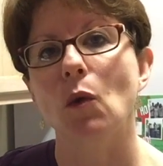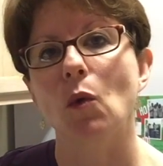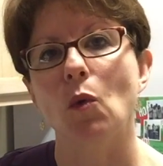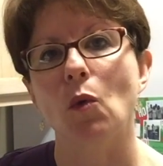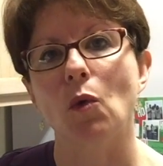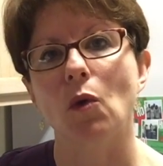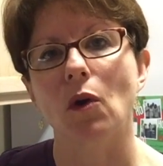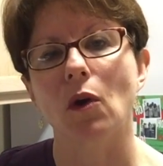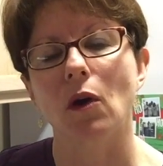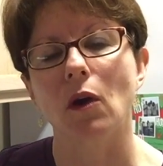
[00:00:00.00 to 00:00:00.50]

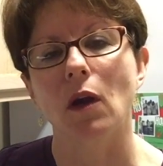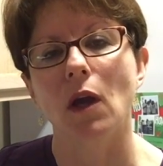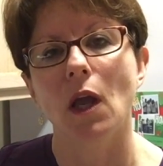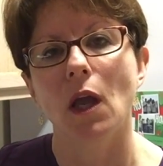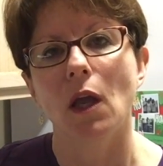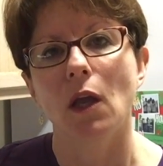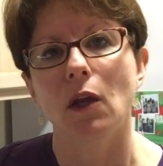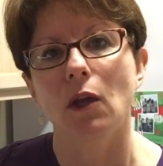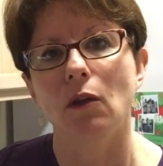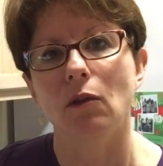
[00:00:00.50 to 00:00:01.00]
or
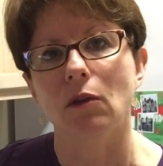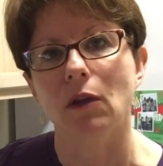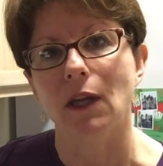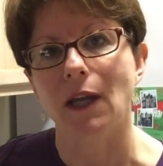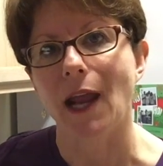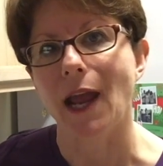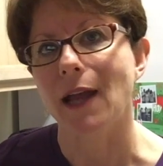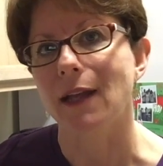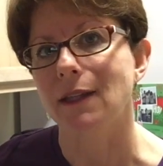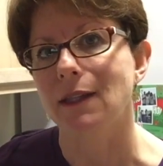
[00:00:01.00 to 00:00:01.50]
you
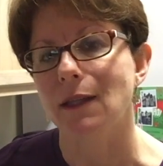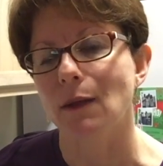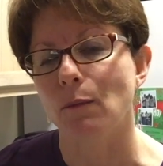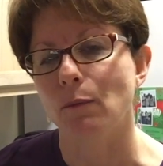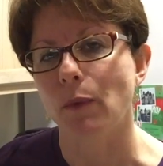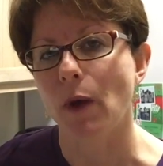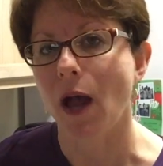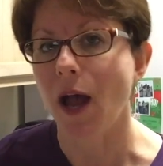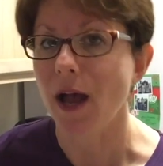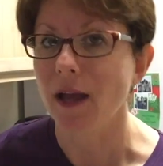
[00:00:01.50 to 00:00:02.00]
can add
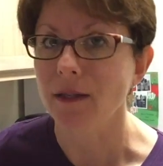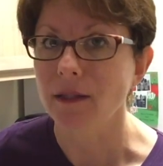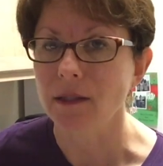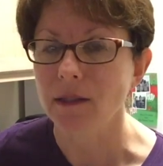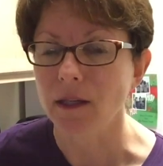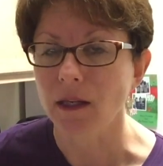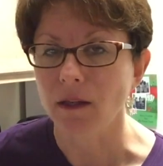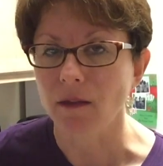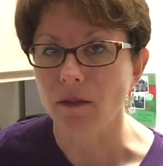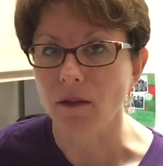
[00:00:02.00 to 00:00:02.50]
some
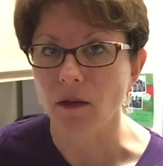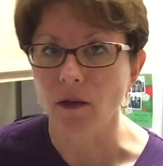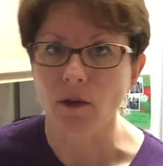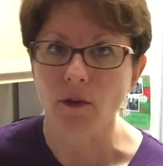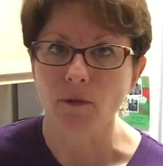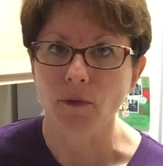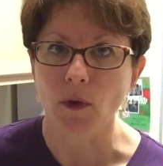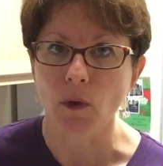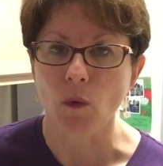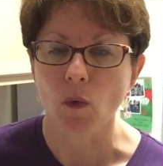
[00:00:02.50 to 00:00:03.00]
pasta in there
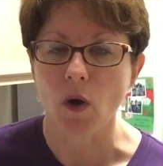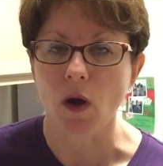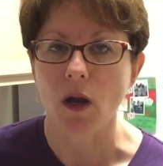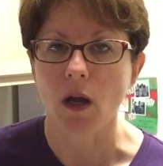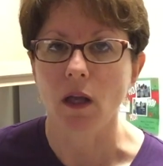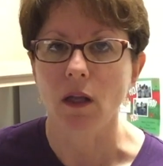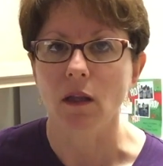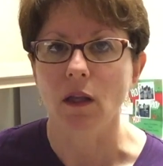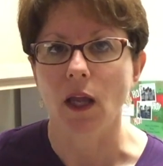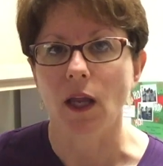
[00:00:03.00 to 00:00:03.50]
if you
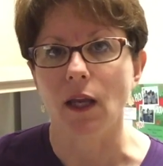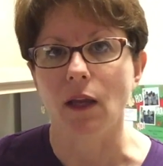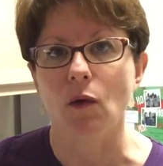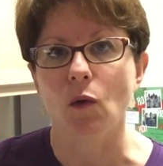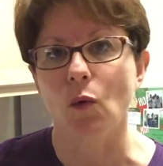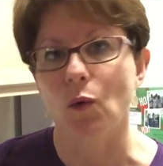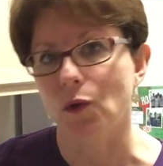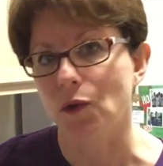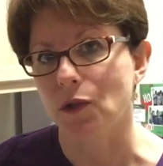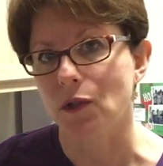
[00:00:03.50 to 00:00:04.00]
want, like
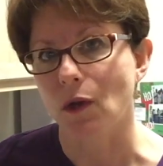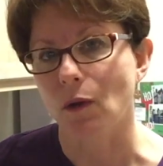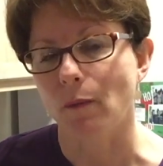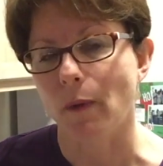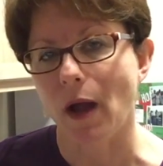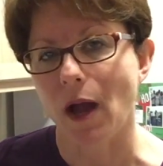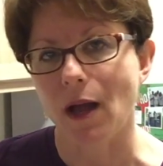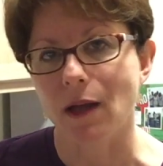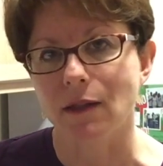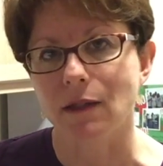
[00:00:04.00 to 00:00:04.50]
orzo
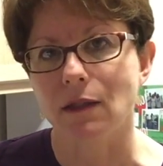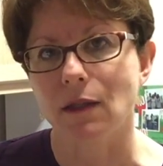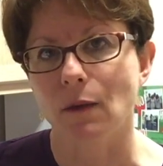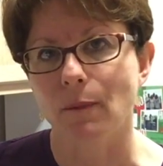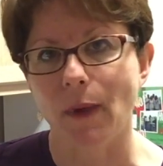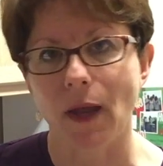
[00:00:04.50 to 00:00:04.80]
pasta.